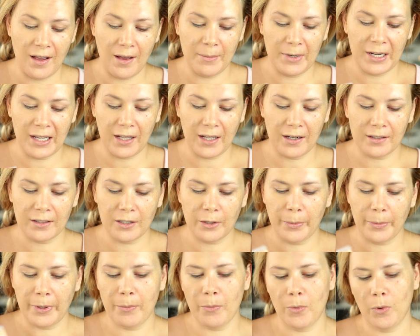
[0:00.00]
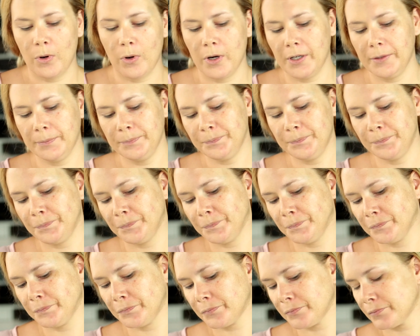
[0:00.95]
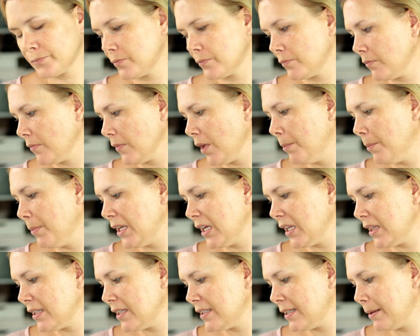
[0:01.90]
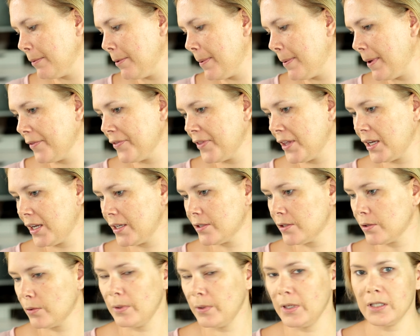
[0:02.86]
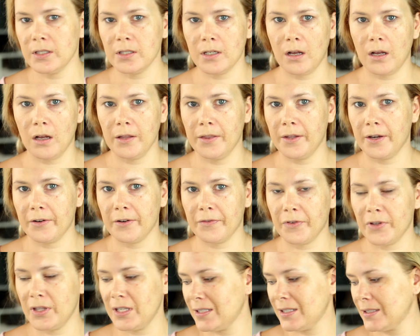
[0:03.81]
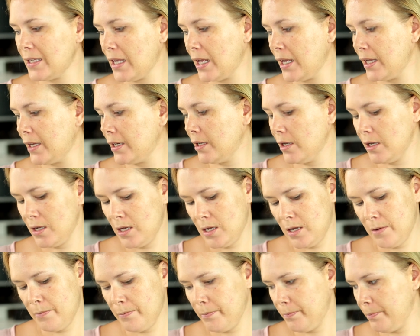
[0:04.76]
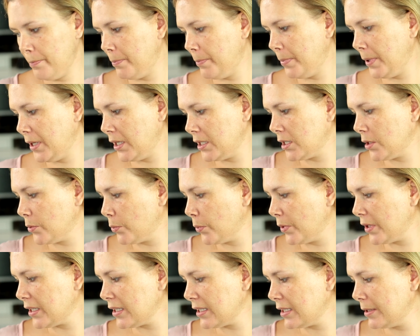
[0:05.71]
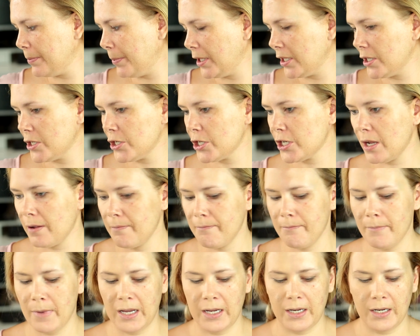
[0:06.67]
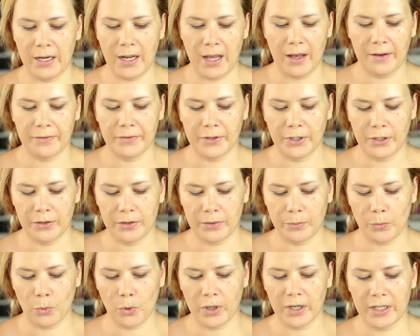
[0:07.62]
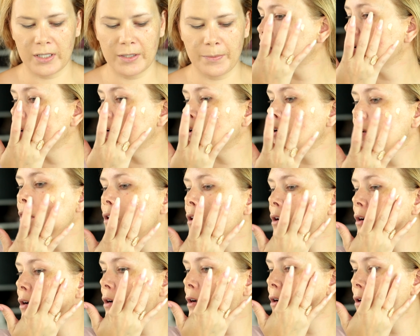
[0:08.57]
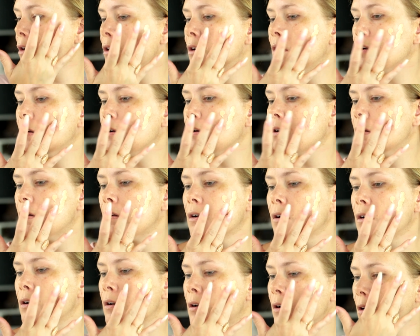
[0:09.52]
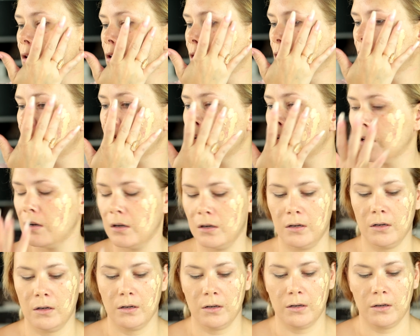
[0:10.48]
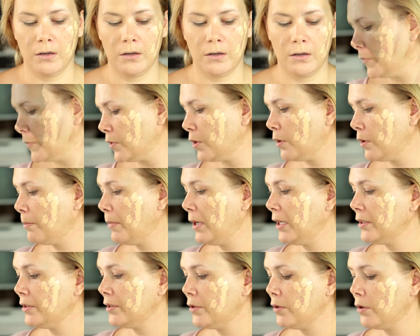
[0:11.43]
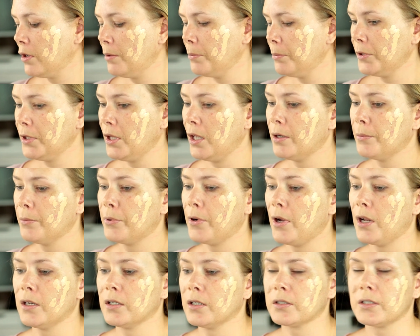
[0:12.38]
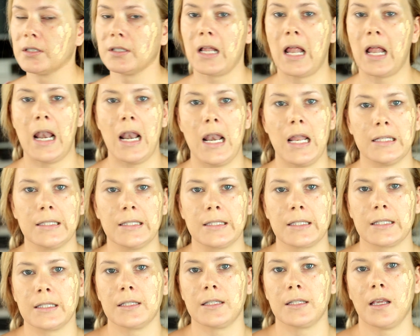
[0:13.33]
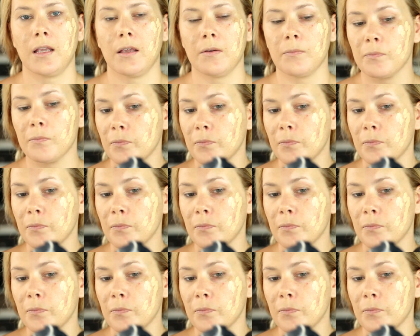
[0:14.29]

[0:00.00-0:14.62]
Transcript: I'm gonna get a little bit more. I'm gonna get the same amount that I squeezed on there for this side, but with a sponge I might have to use more, especially because I just cleaned this sponge. So it might soak up a lot of product. Let's see.